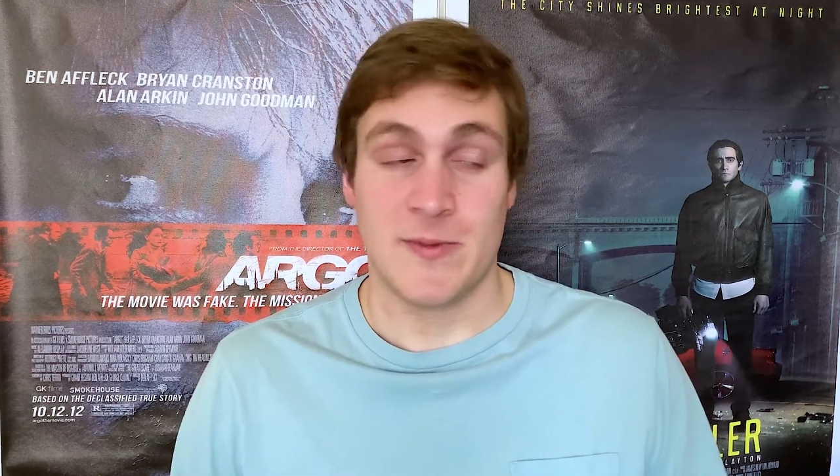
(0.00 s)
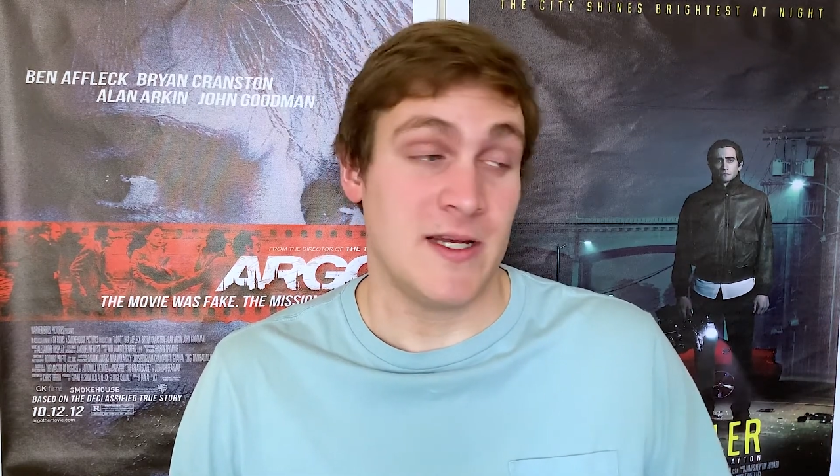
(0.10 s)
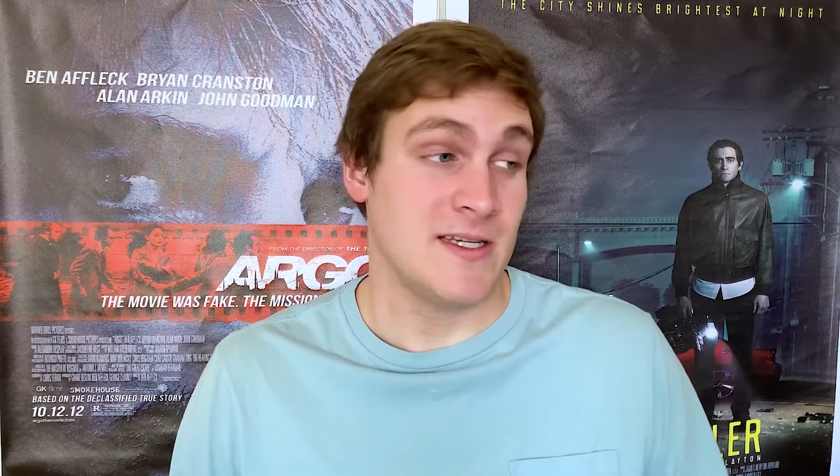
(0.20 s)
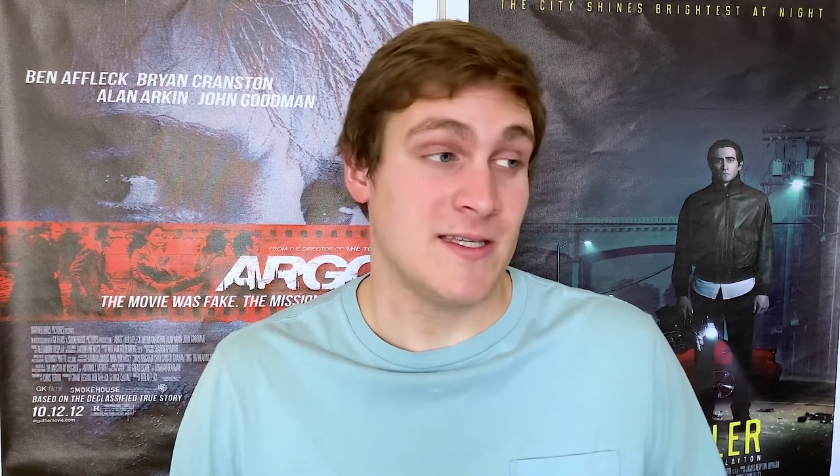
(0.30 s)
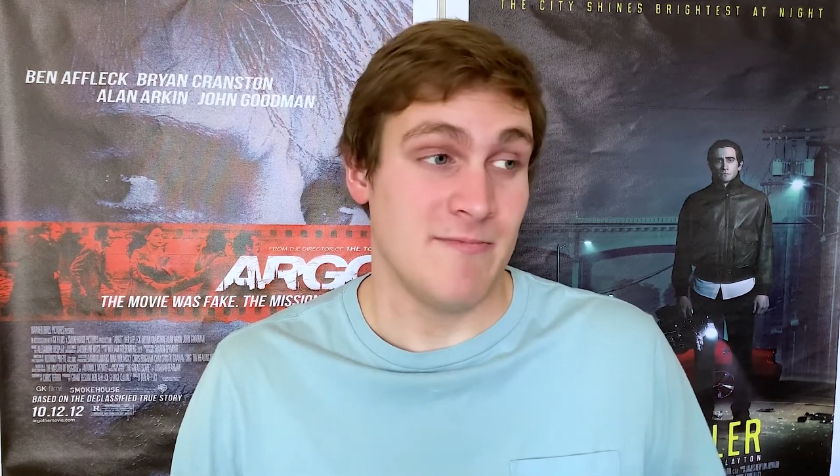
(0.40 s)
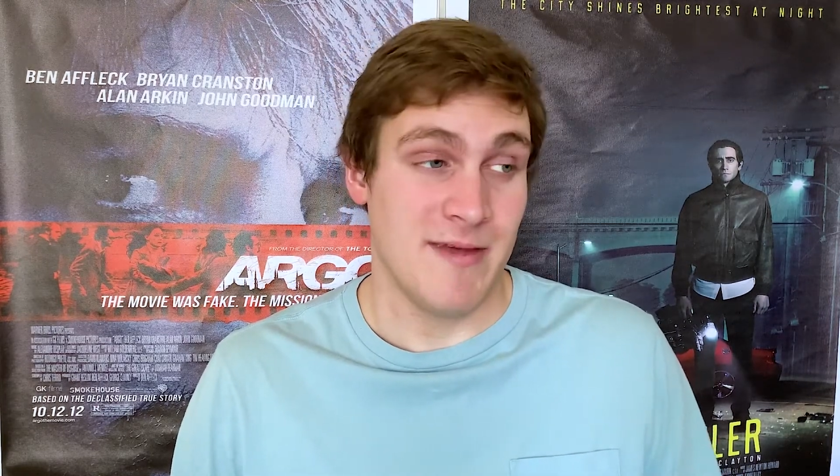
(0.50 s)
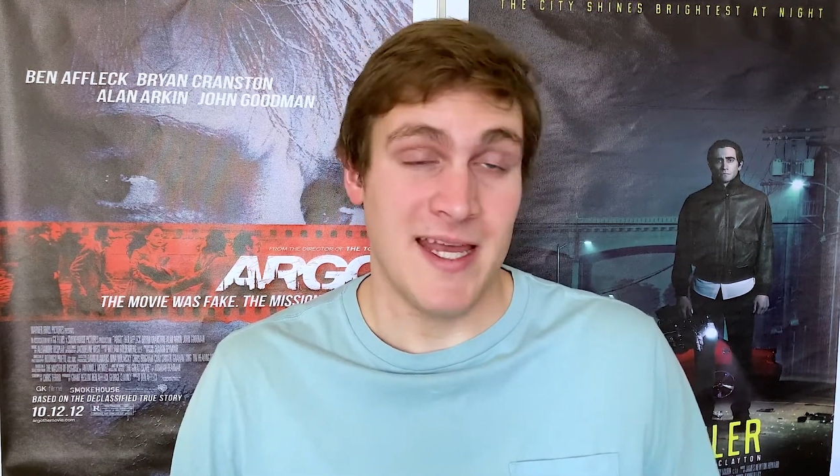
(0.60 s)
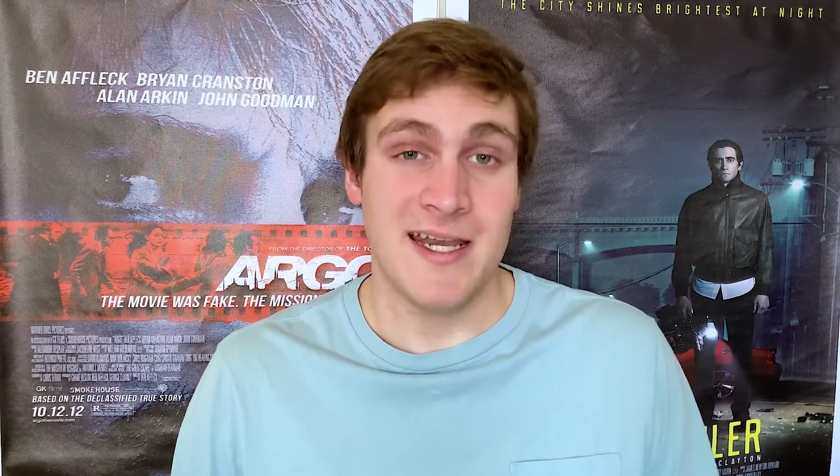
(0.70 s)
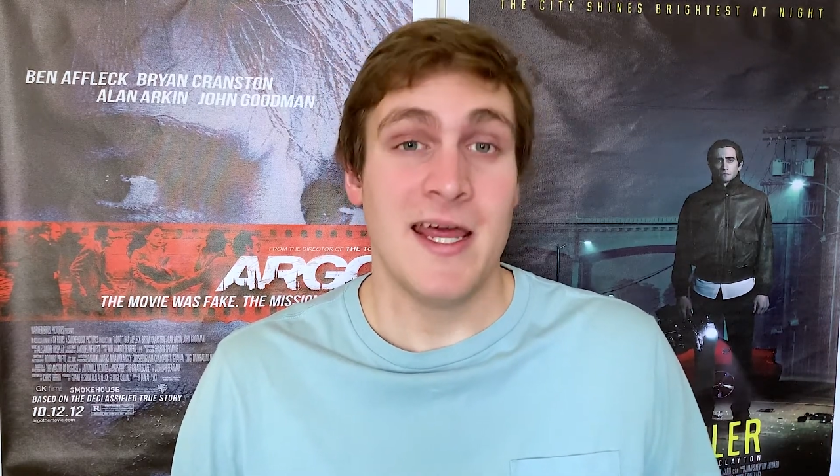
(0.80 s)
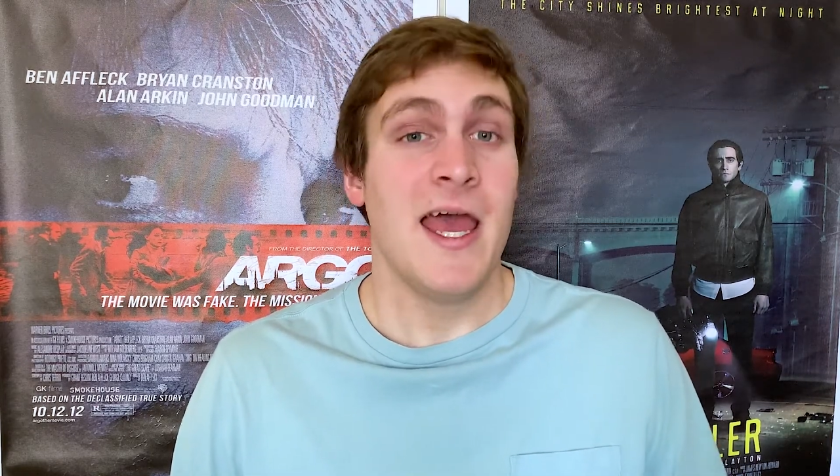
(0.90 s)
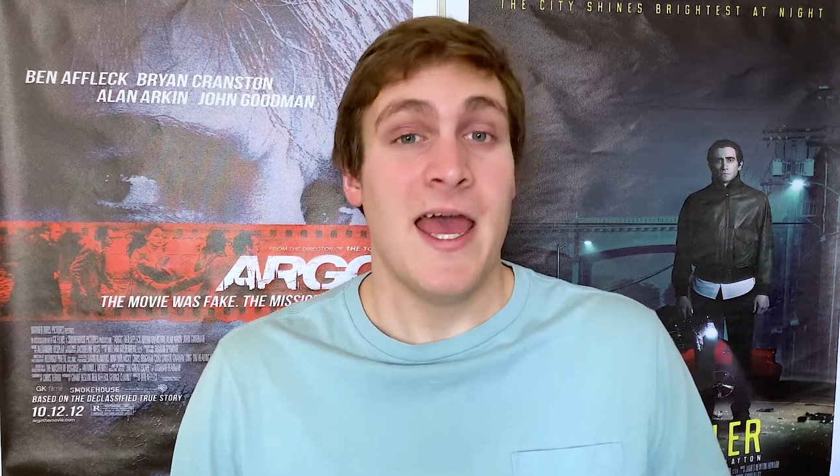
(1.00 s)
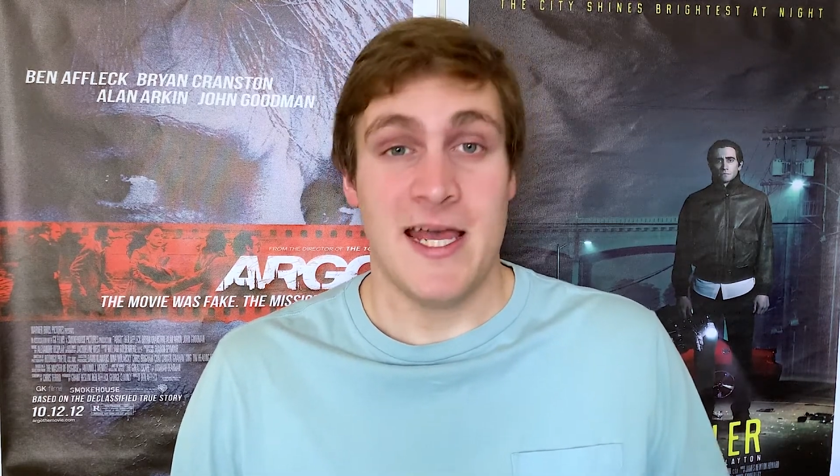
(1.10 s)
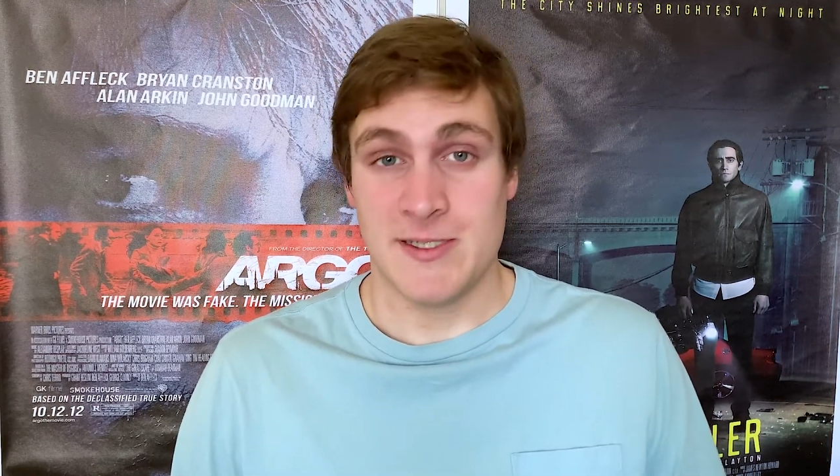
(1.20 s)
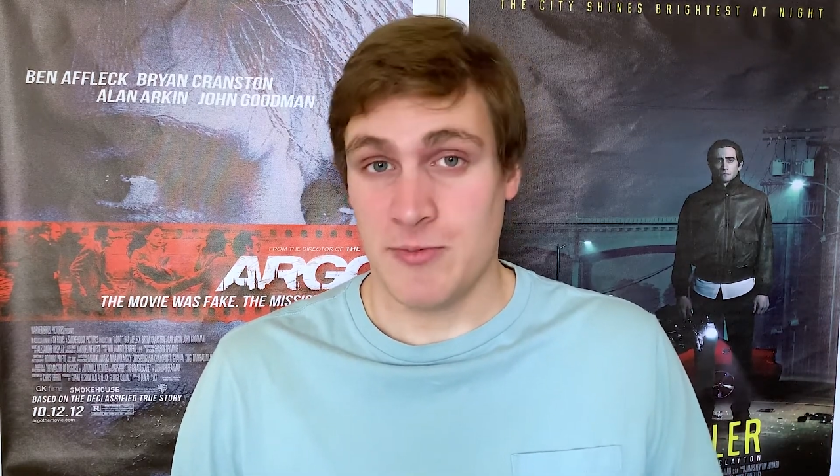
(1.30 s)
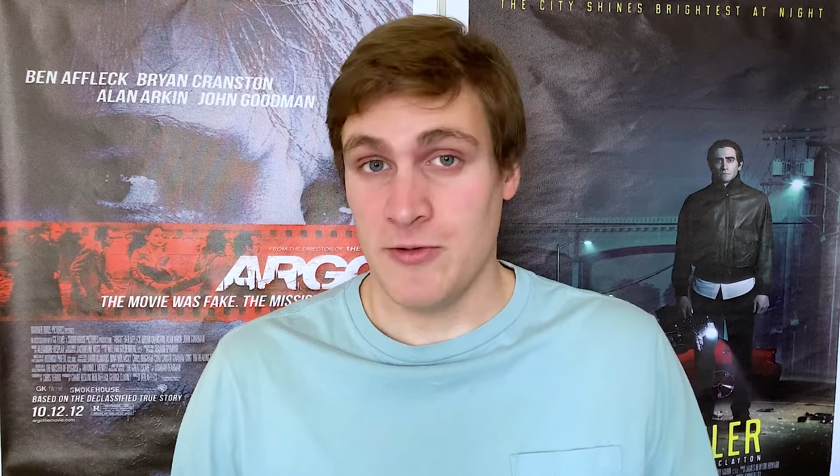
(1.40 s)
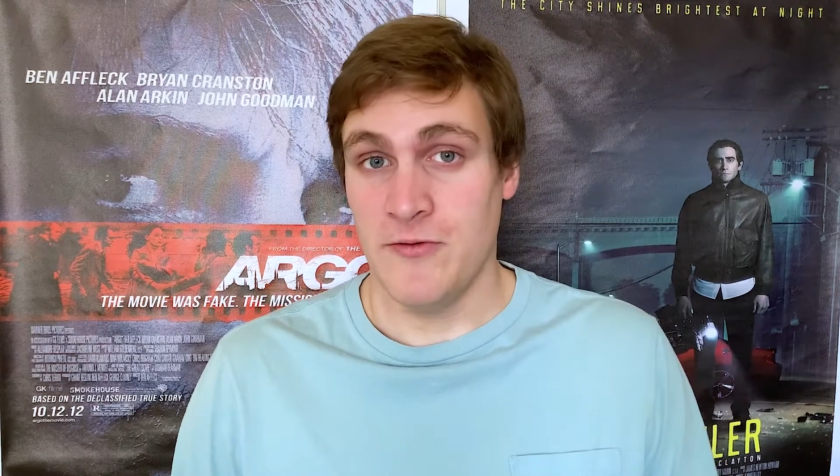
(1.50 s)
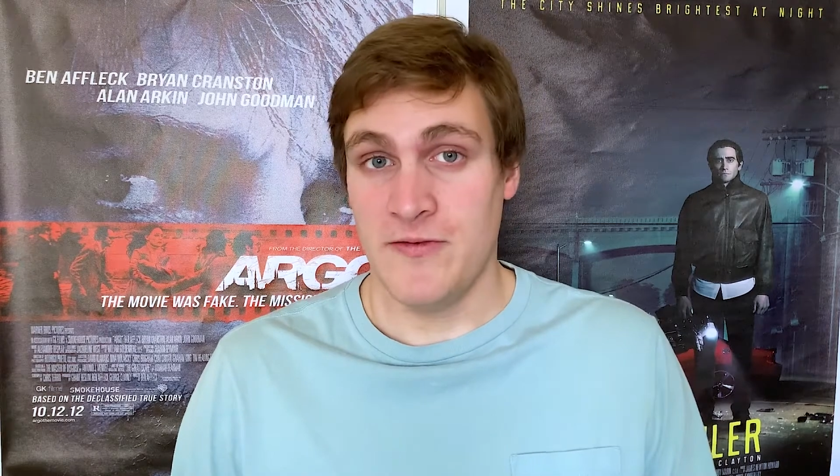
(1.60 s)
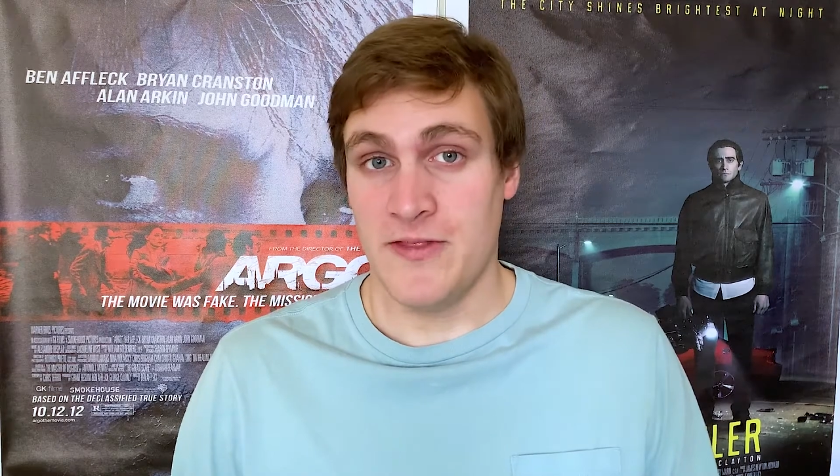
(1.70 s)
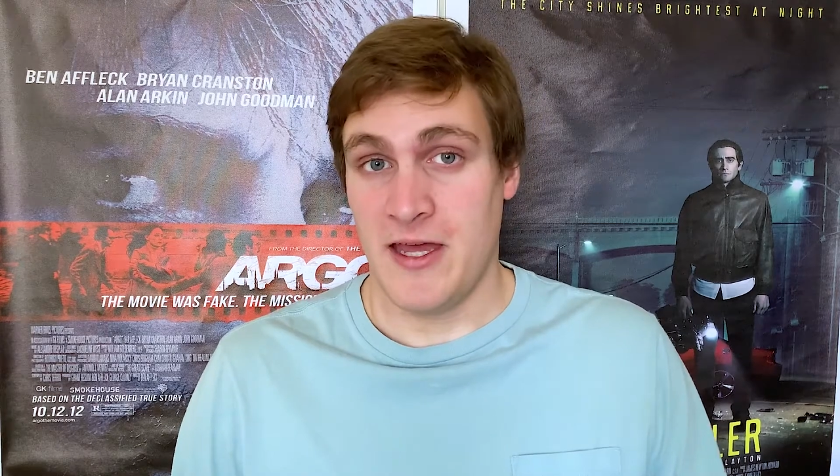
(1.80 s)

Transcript: because the man has proven